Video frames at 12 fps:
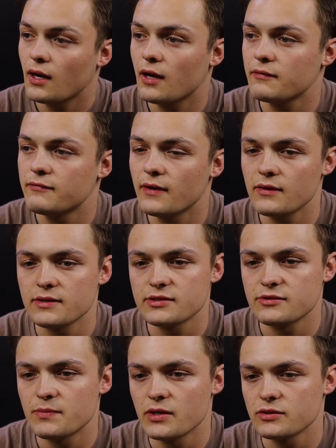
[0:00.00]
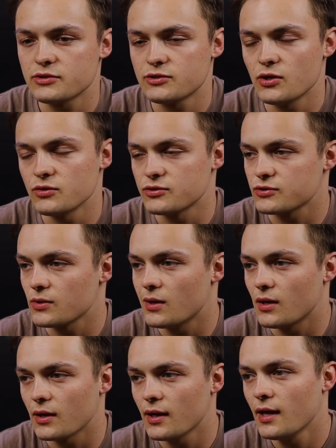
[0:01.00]
I felt his spirit so
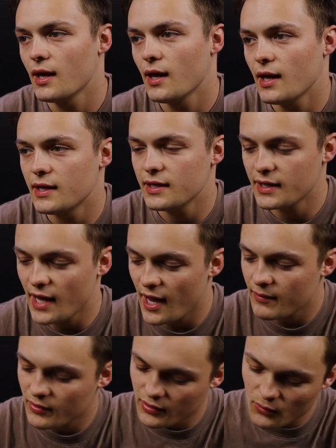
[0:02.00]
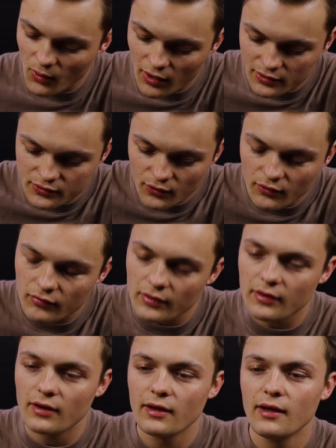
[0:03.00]
strong, and he walked
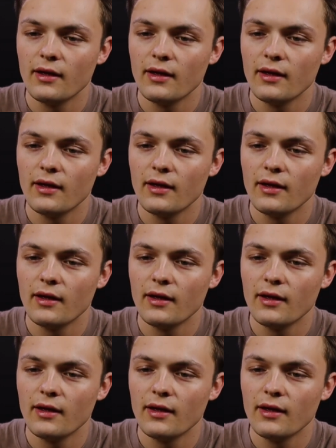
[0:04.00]
over,